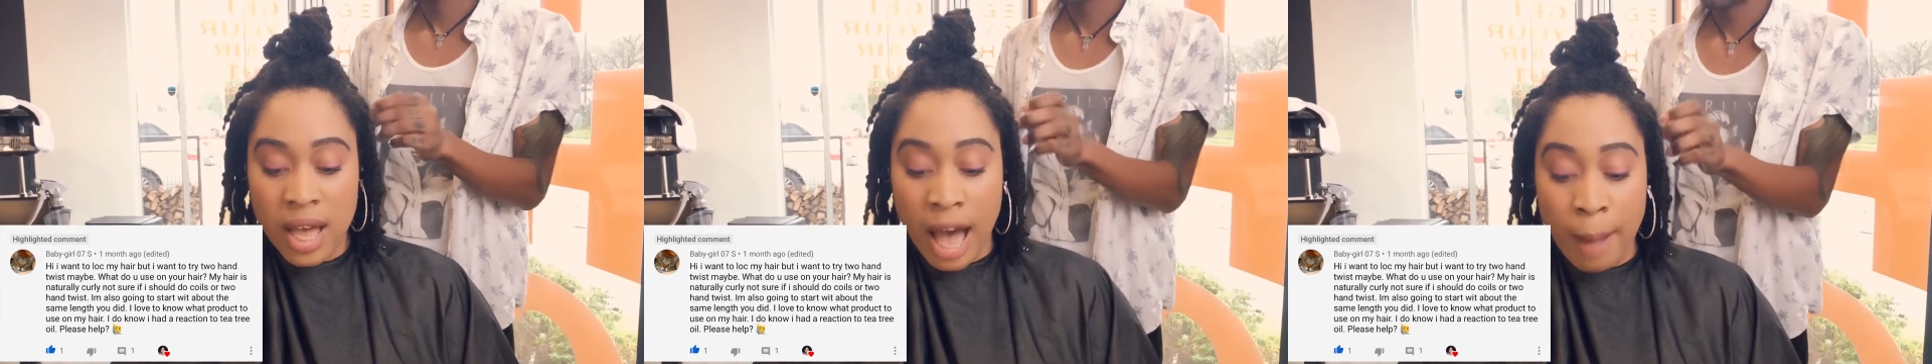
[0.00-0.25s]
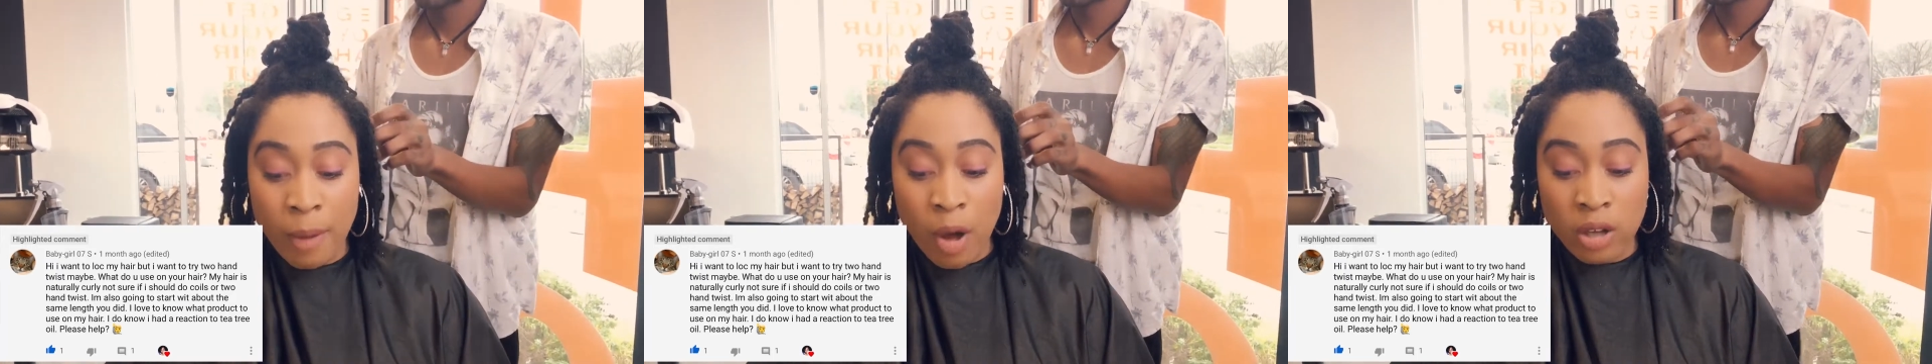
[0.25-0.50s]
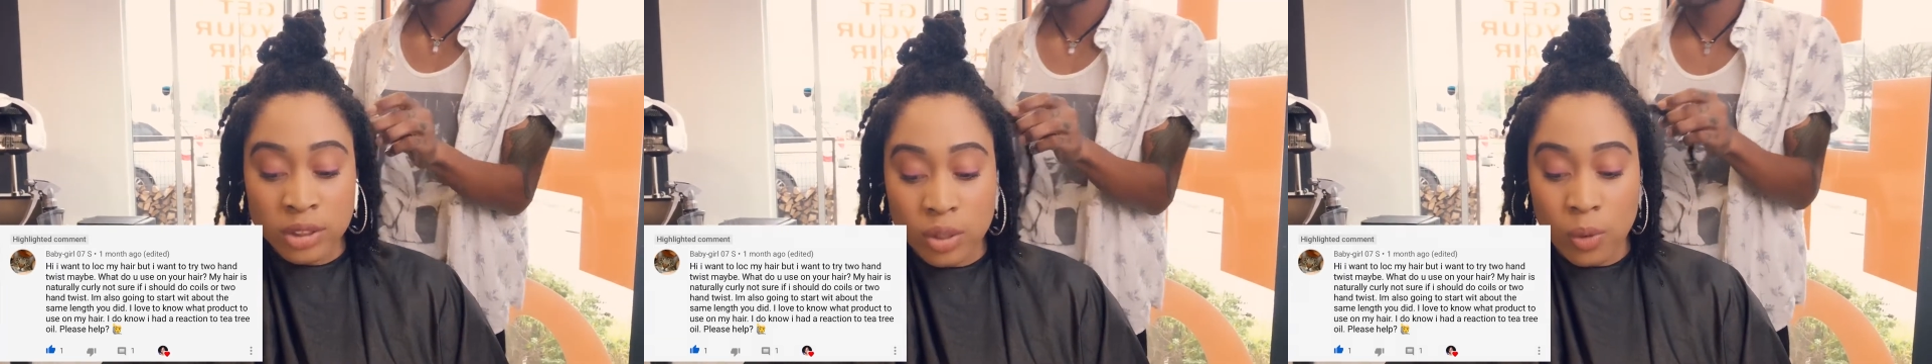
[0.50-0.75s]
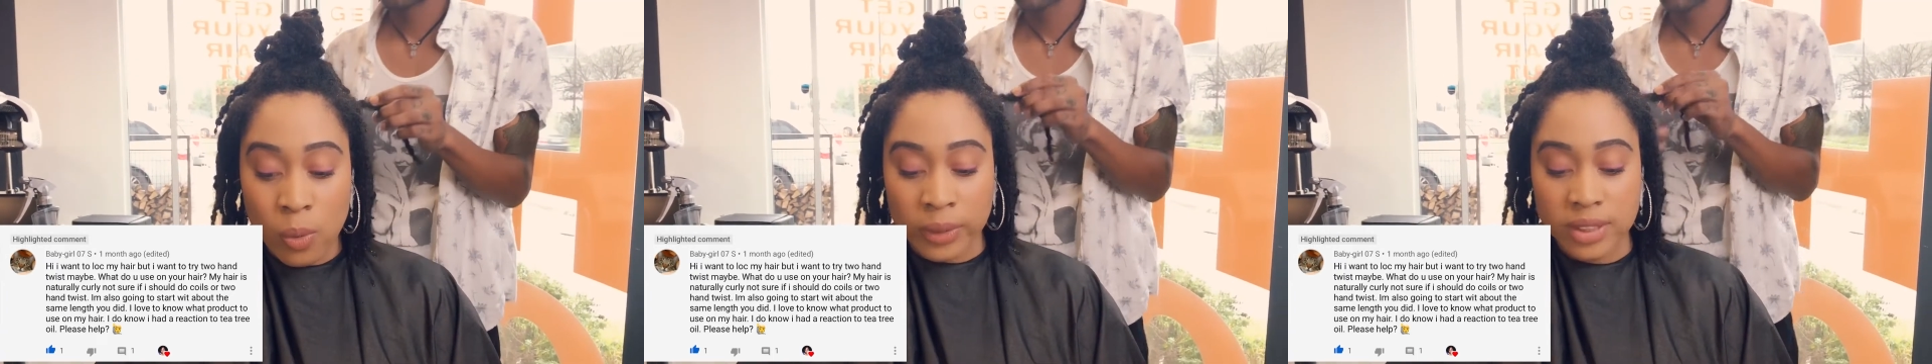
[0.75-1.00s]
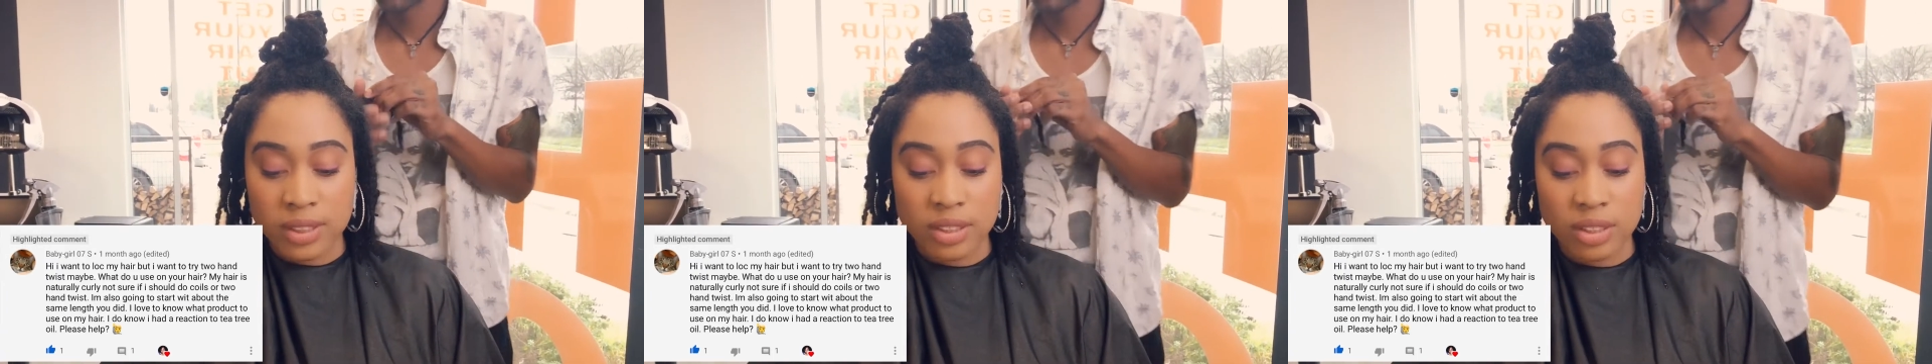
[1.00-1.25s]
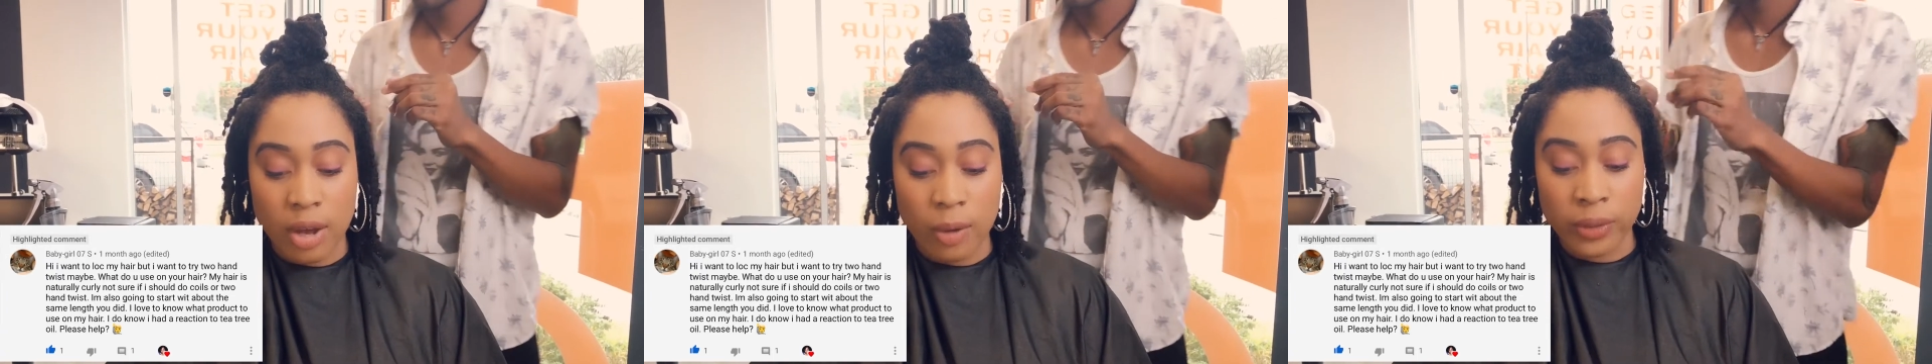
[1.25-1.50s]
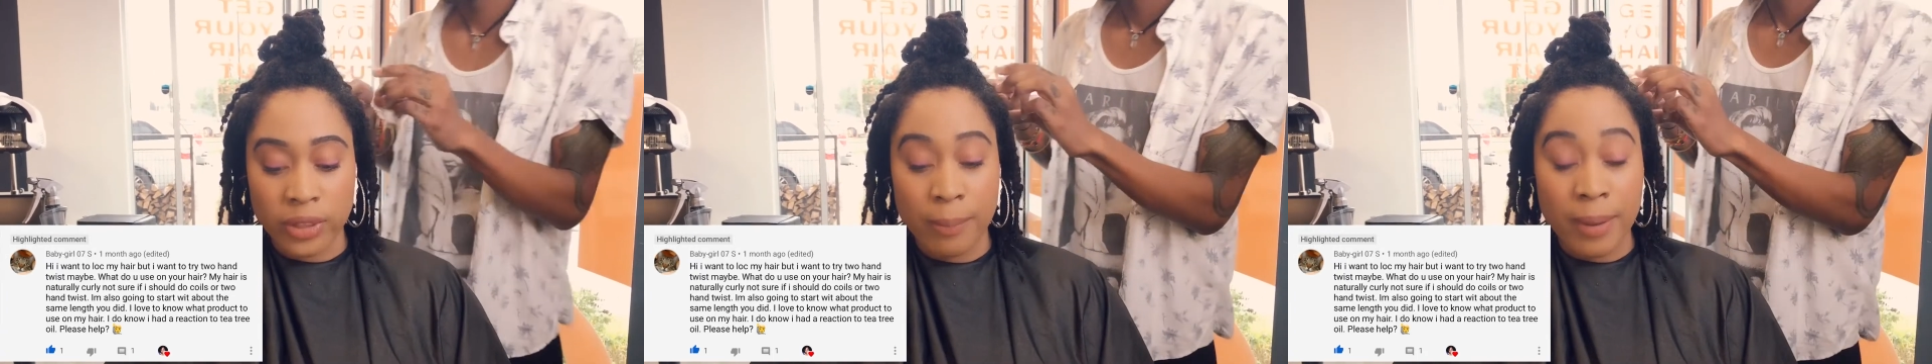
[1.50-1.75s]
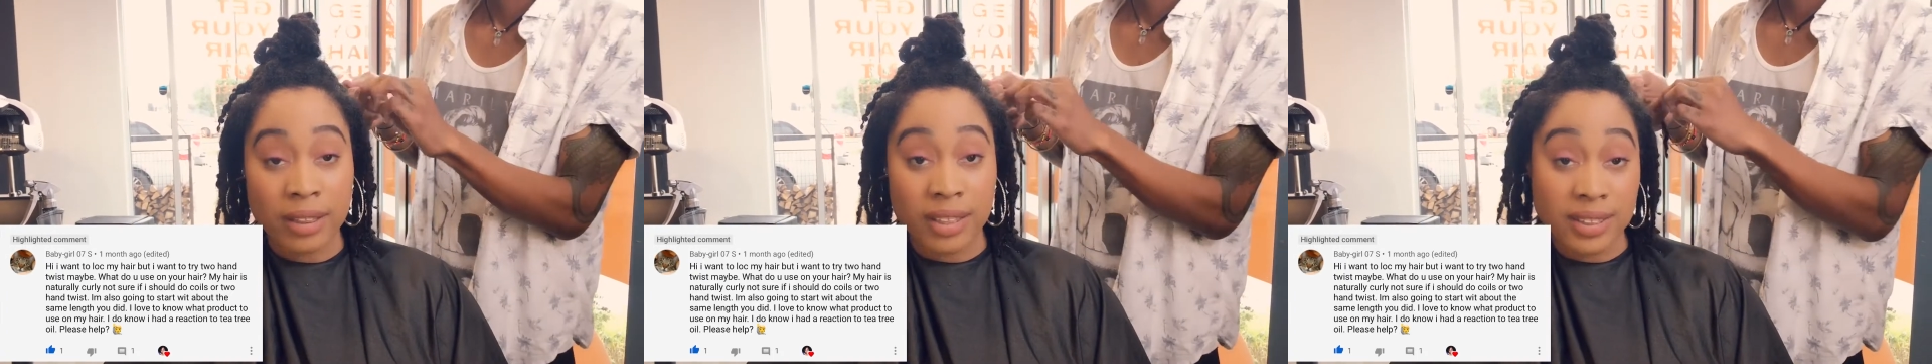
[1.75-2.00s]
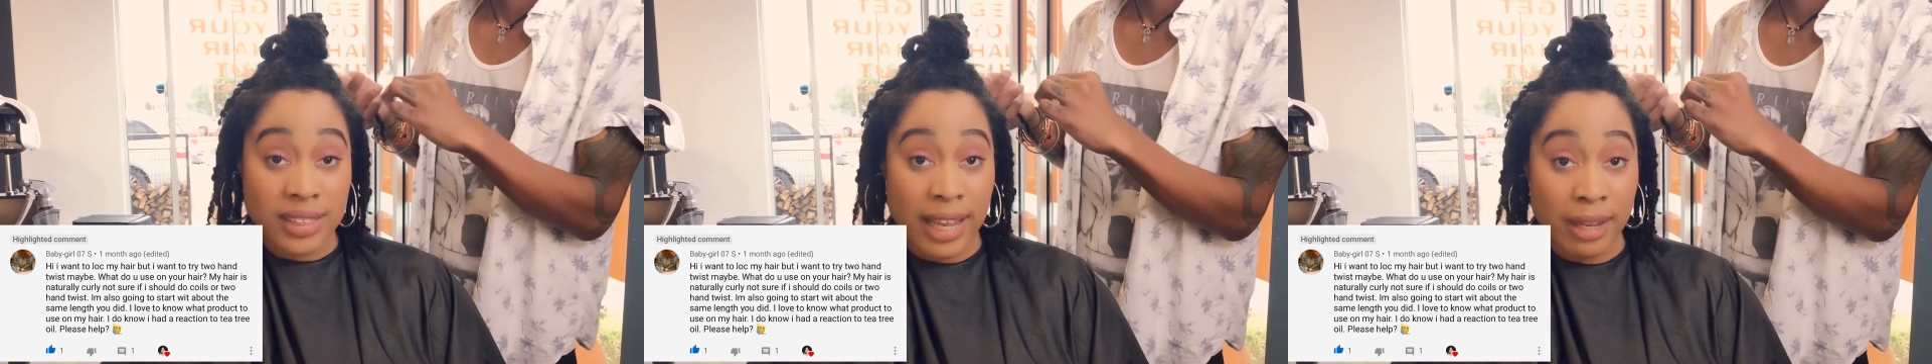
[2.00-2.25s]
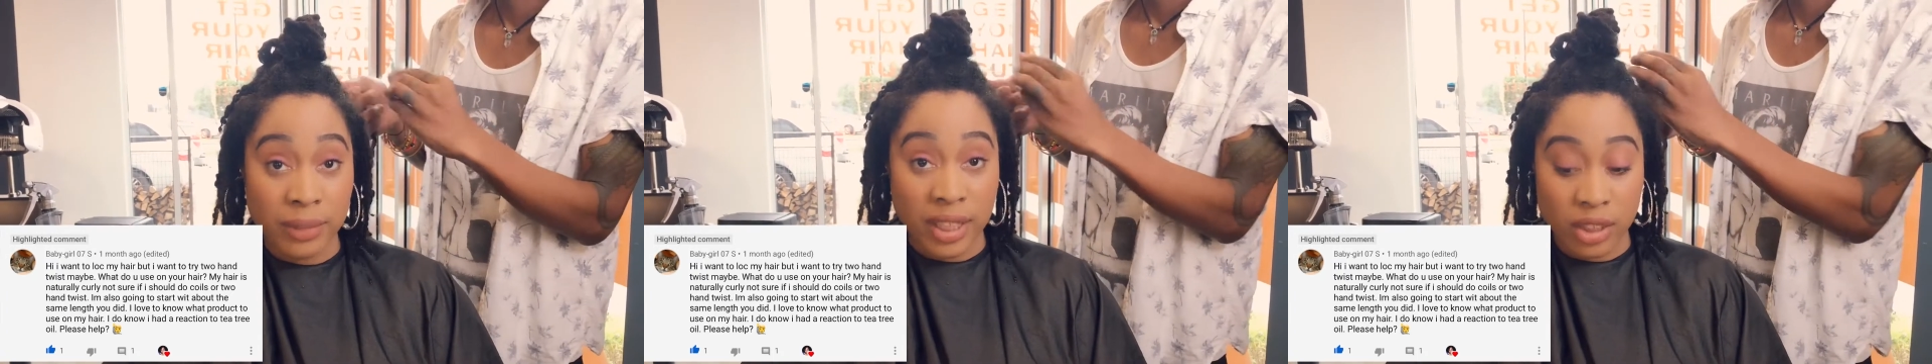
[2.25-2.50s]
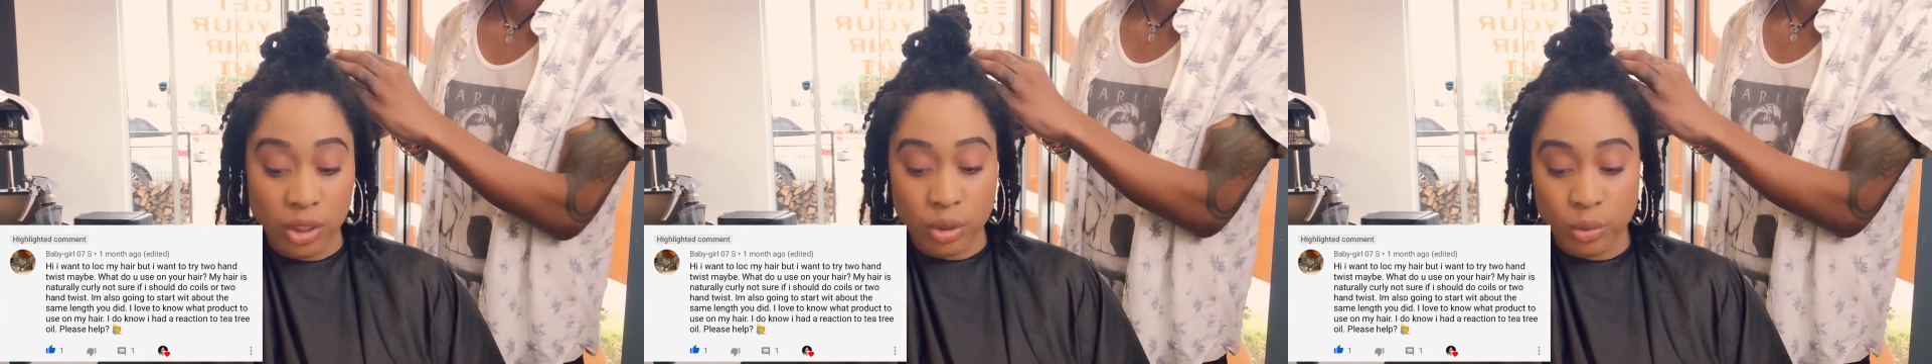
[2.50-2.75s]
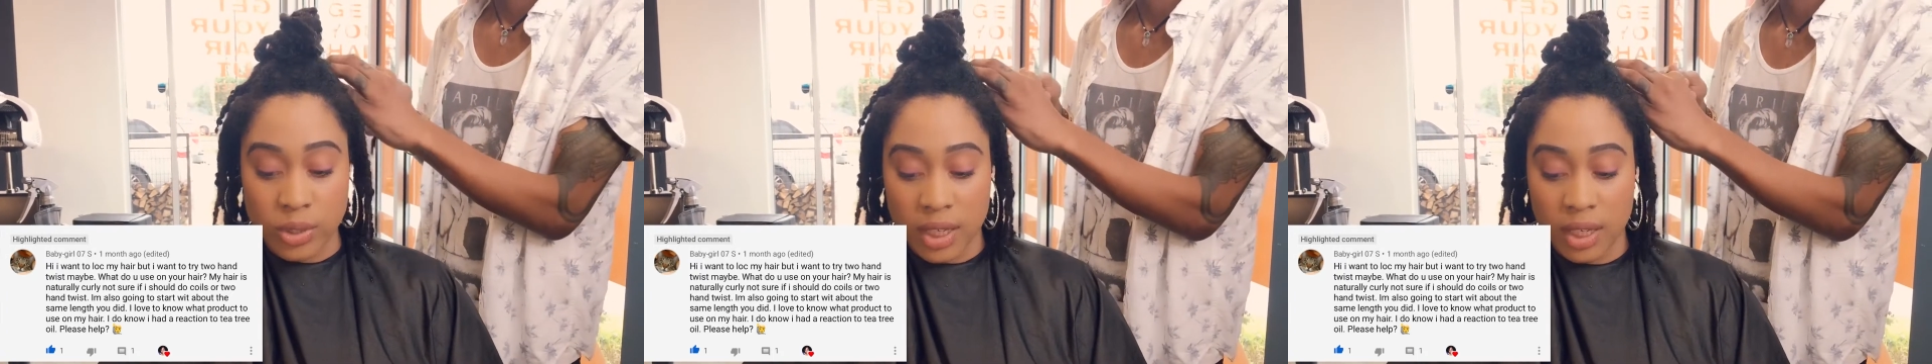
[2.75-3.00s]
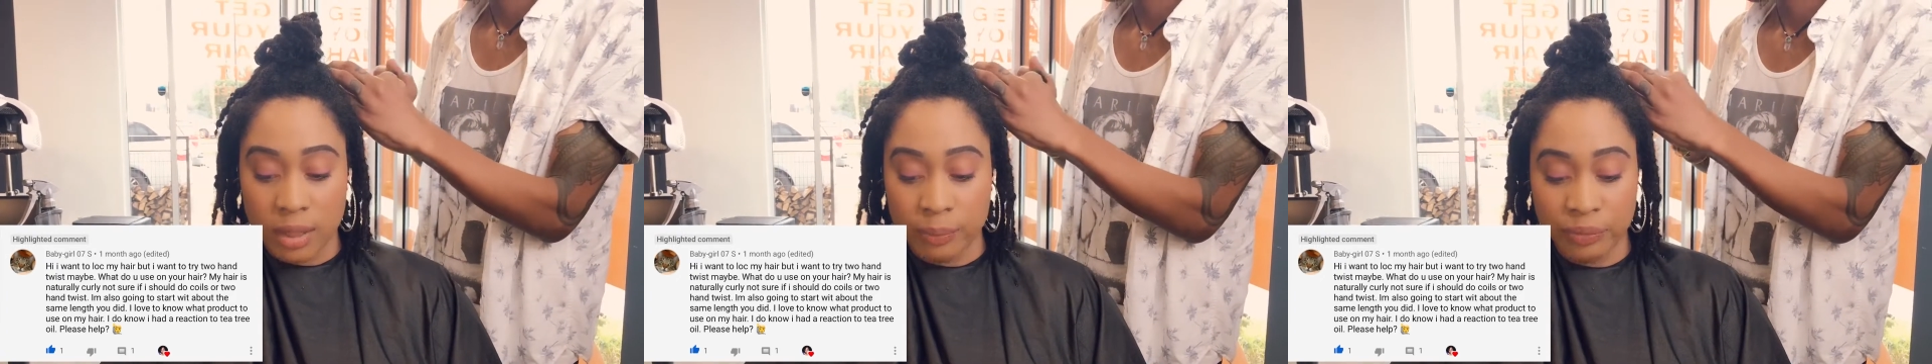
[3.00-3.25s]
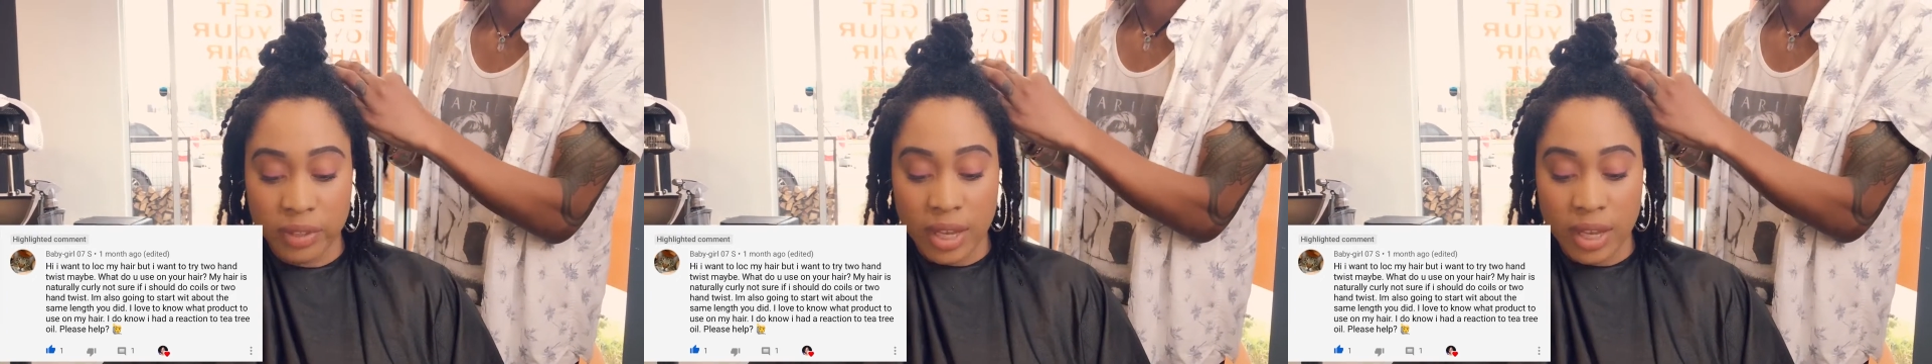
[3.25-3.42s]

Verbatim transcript: I'm also going to start with about the same length you did.